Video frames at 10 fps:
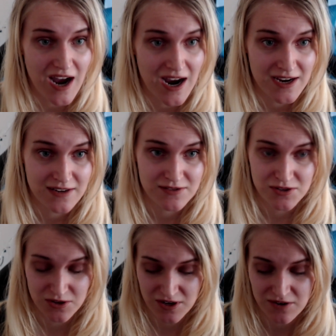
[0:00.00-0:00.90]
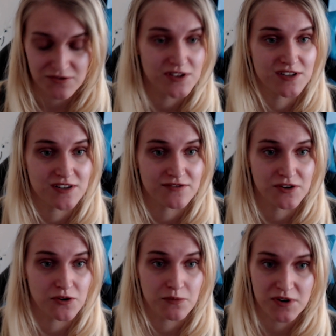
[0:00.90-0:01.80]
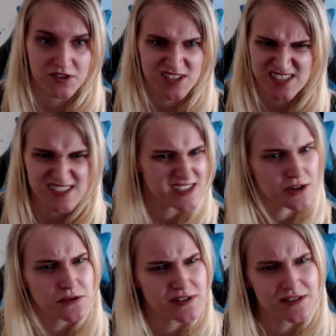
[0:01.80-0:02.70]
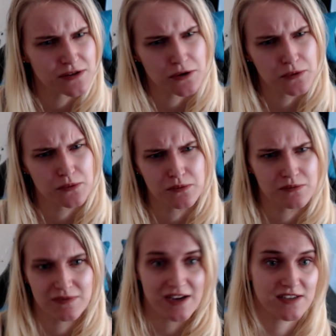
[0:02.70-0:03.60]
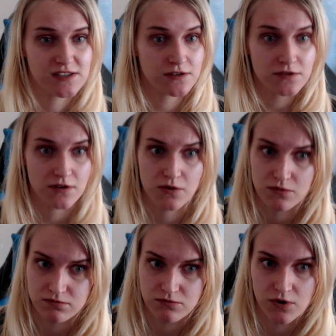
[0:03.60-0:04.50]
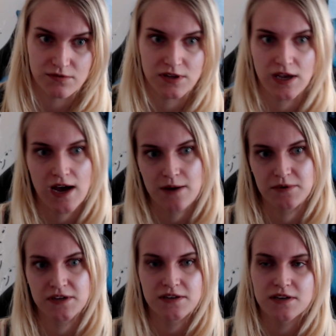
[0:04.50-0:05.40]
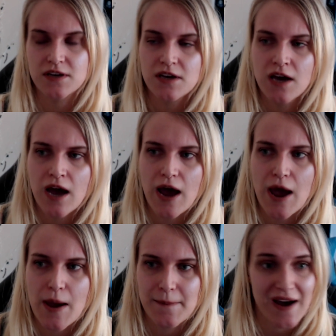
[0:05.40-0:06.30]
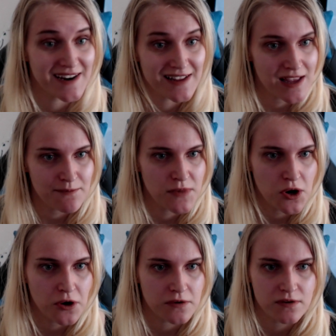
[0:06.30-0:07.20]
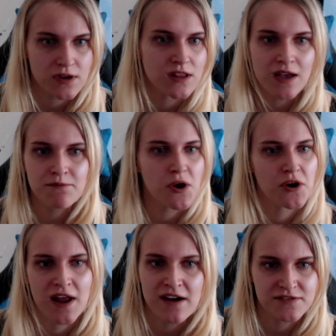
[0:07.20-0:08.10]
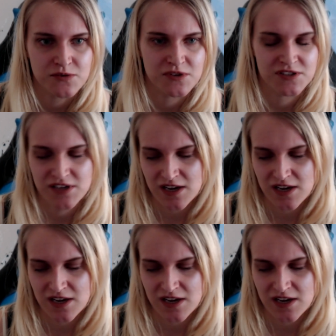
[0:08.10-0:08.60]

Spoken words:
I took it really difficult because I still didn't know, like, I still don't know what really happened. And he led me on. He led me on afterwards.